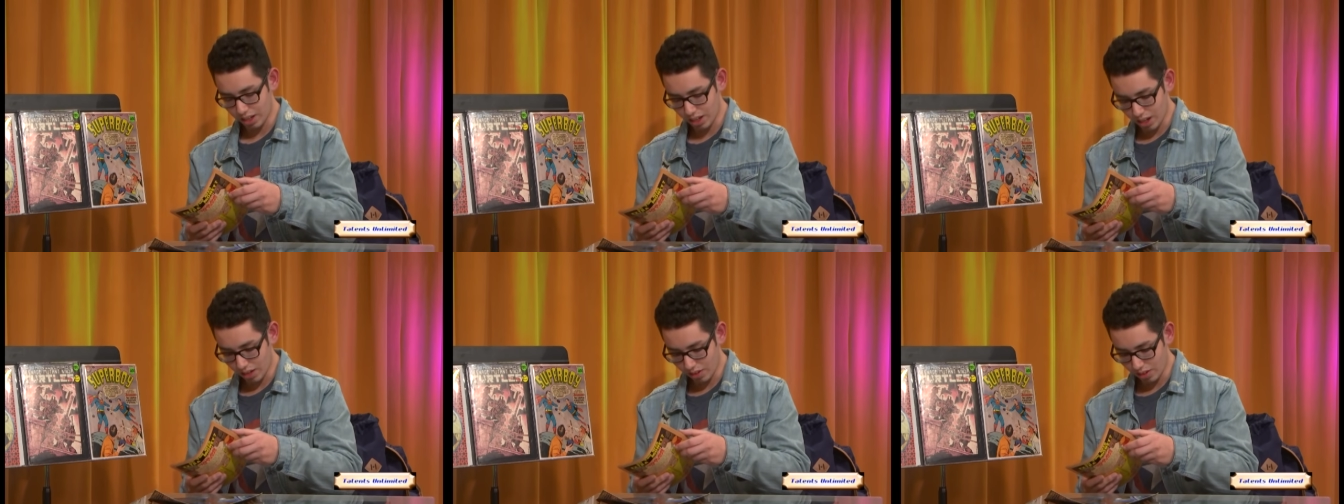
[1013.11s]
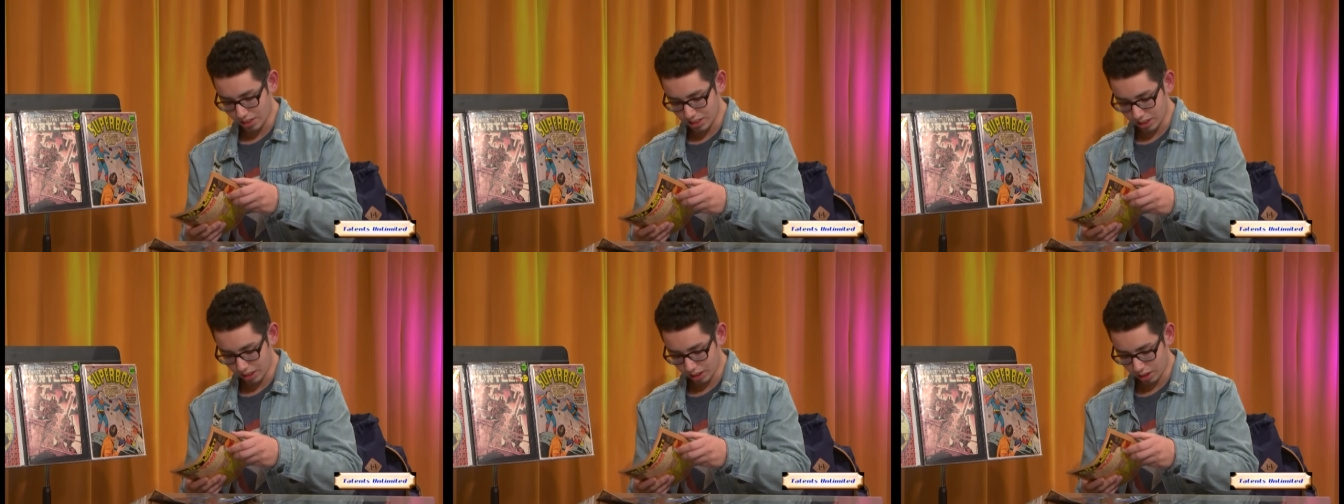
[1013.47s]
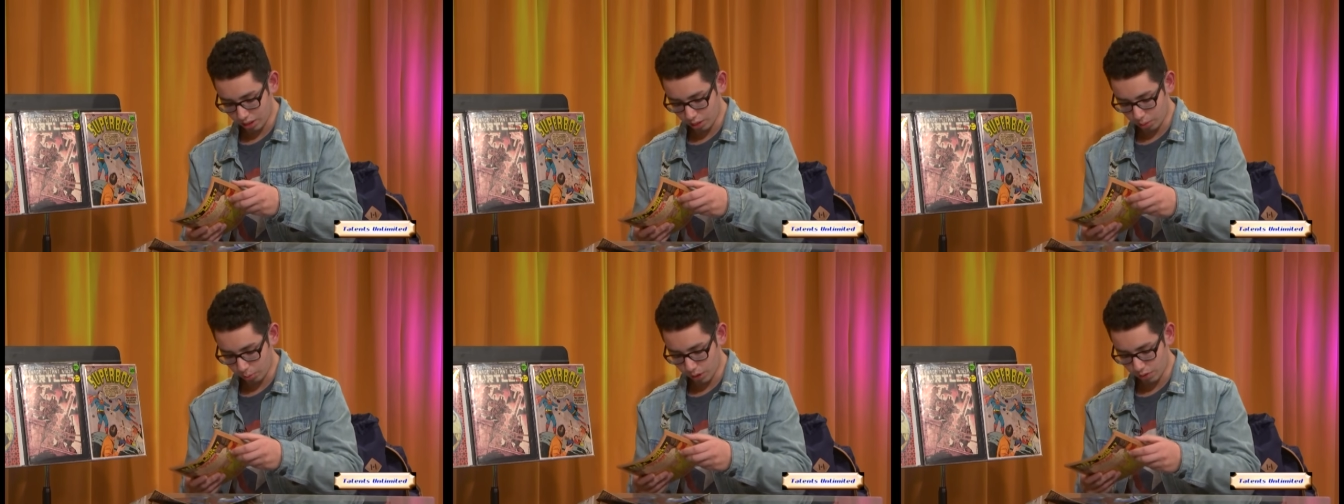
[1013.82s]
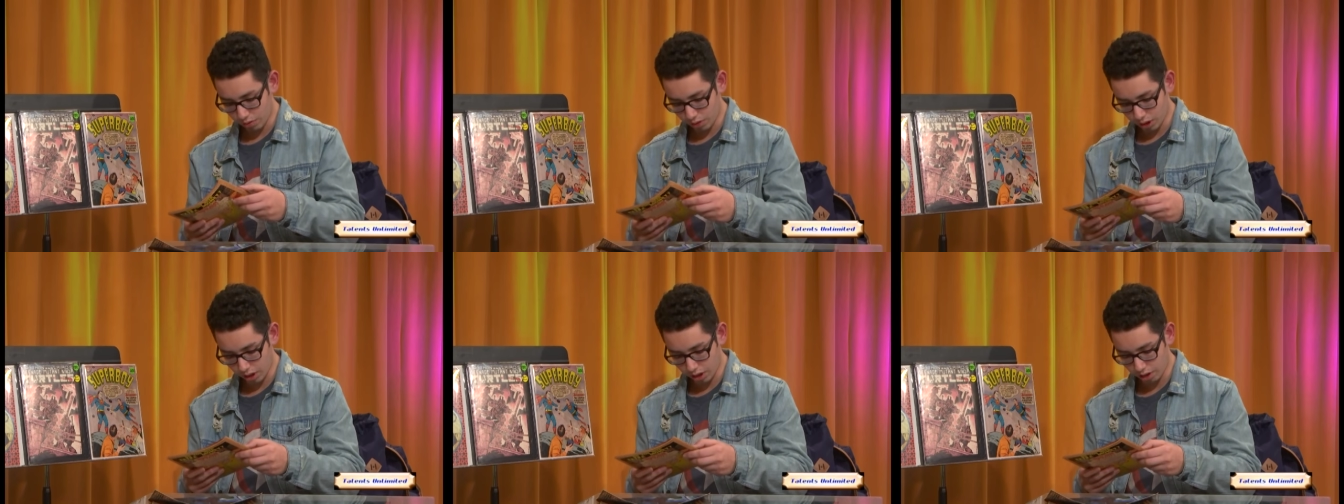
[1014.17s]
Yeah, that's like a
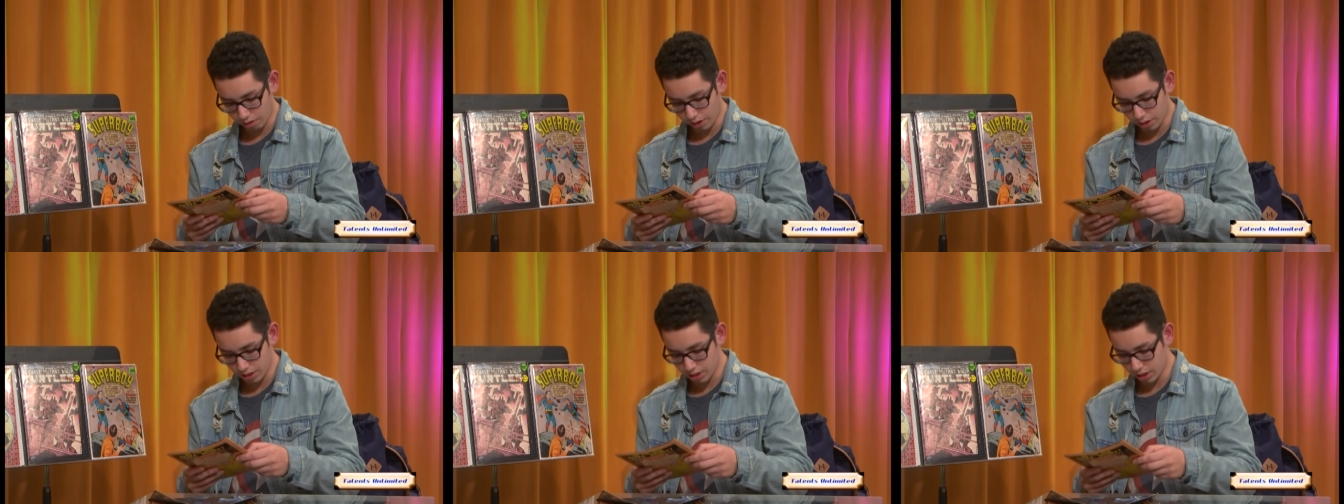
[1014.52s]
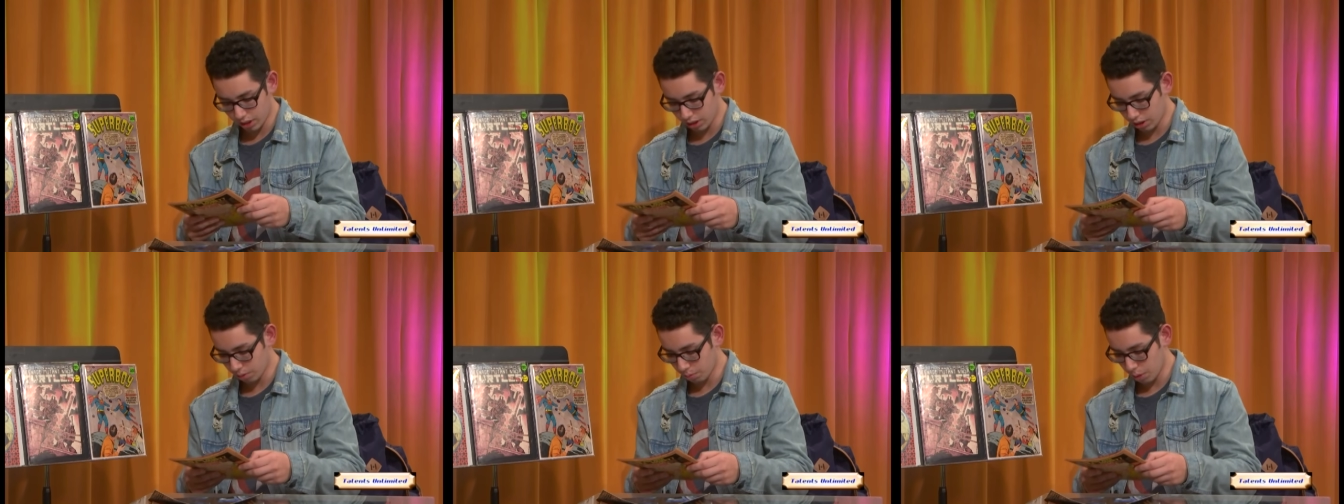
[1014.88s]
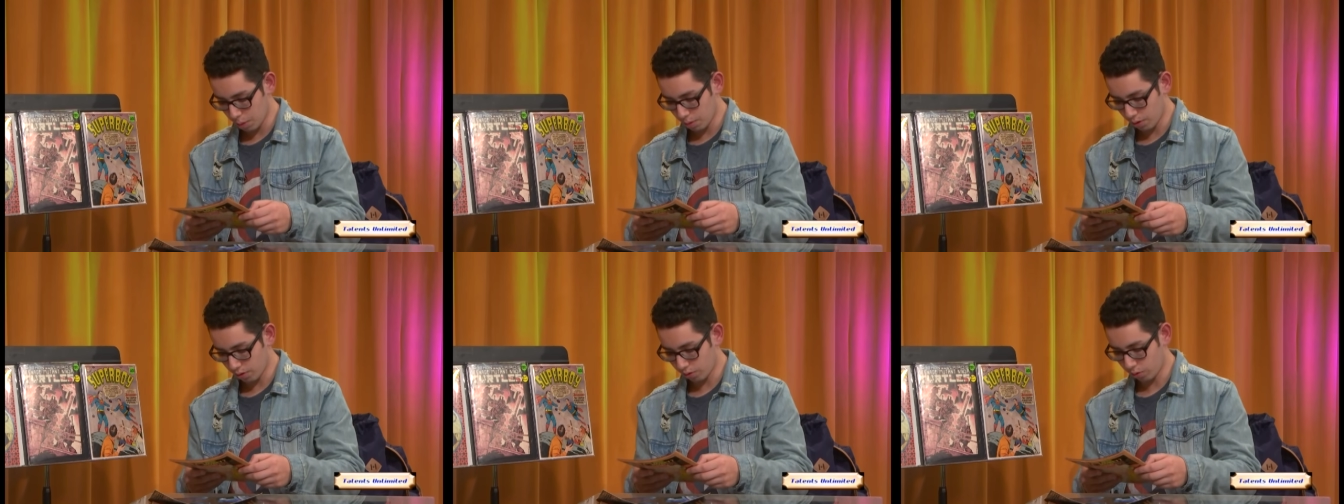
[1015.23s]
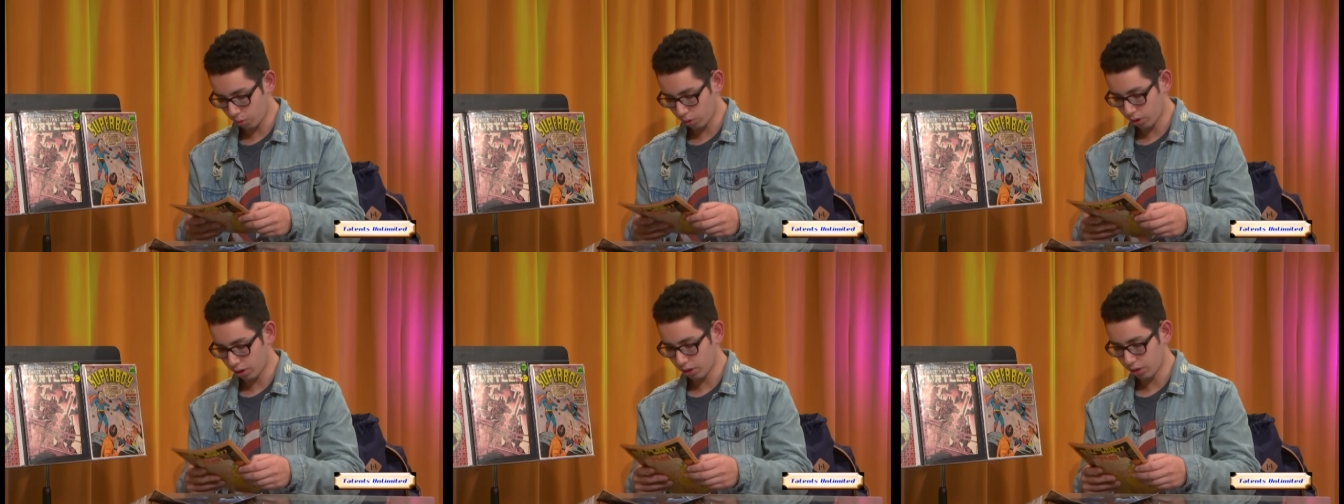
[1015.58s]
3.5, I'd say. Maybe a 4.0.